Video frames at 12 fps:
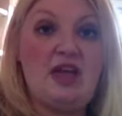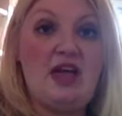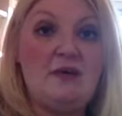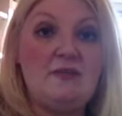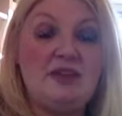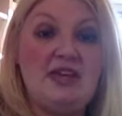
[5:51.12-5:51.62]

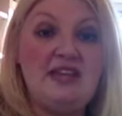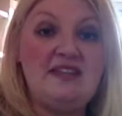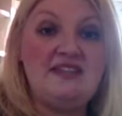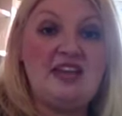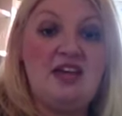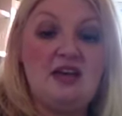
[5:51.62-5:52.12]
I'm keen
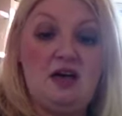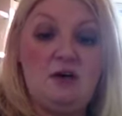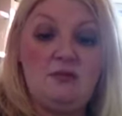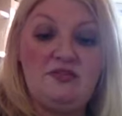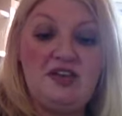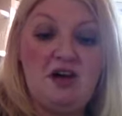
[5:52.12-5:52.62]
to get
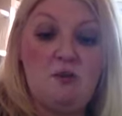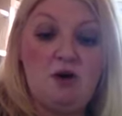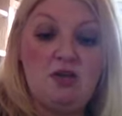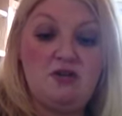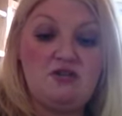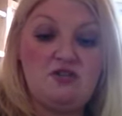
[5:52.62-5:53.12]
on with that
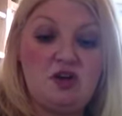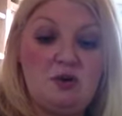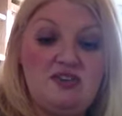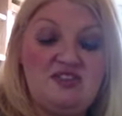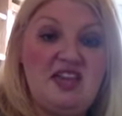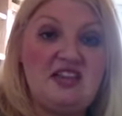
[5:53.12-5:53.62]
one. So
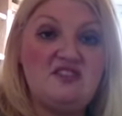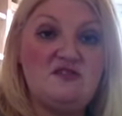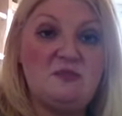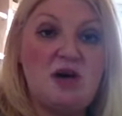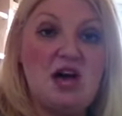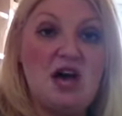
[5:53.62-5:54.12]
it's the end
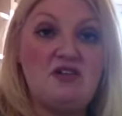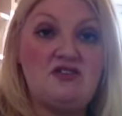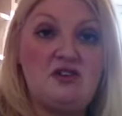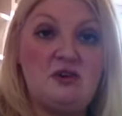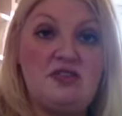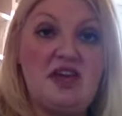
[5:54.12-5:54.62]
of March,
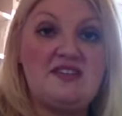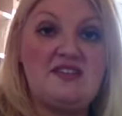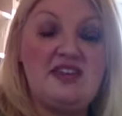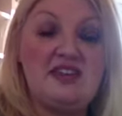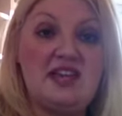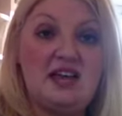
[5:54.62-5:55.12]
so that's
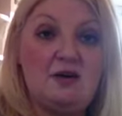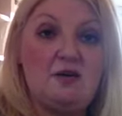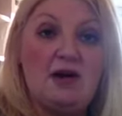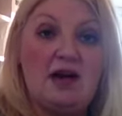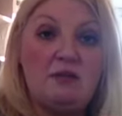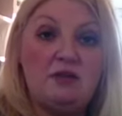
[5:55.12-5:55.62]
it
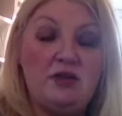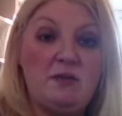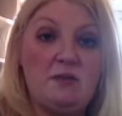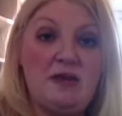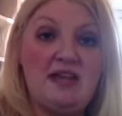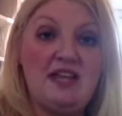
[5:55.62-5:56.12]
now. I will not
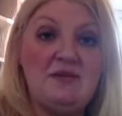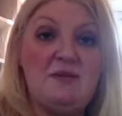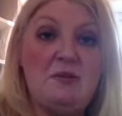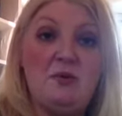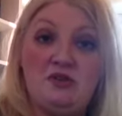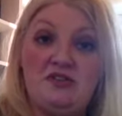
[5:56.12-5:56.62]
be buying any
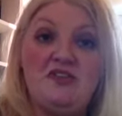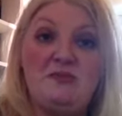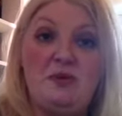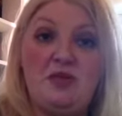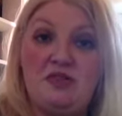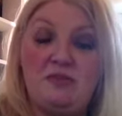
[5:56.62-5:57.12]
more books this
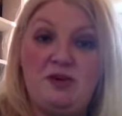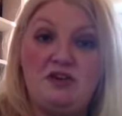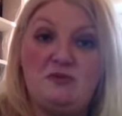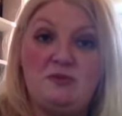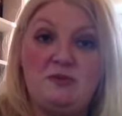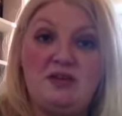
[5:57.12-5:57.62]
month. My
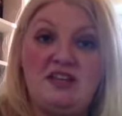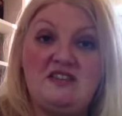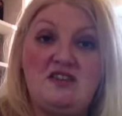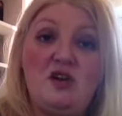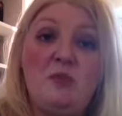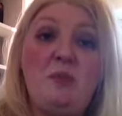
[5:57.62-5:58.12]
husband will be glad
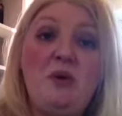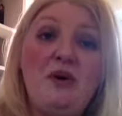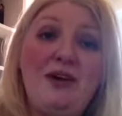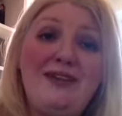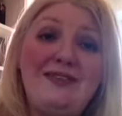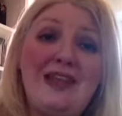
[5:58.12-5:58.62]
to know.
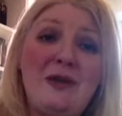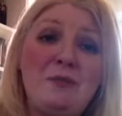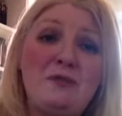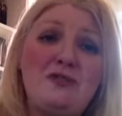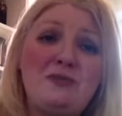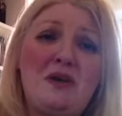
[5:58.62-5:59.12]
But it's
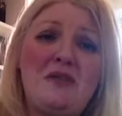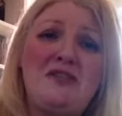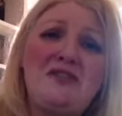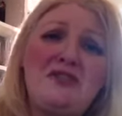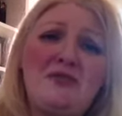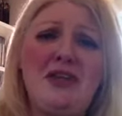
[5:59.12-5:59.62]
April tomorrow,
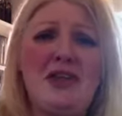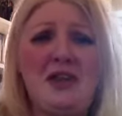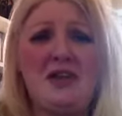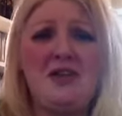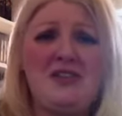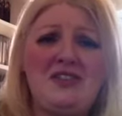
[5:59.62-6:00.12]
so it
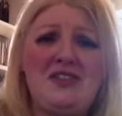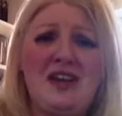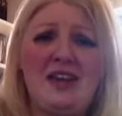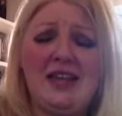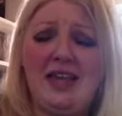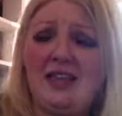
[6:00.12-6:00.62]
can all
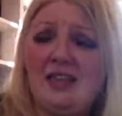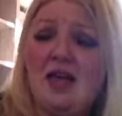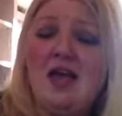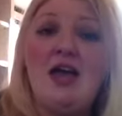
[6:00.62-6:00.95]
start again.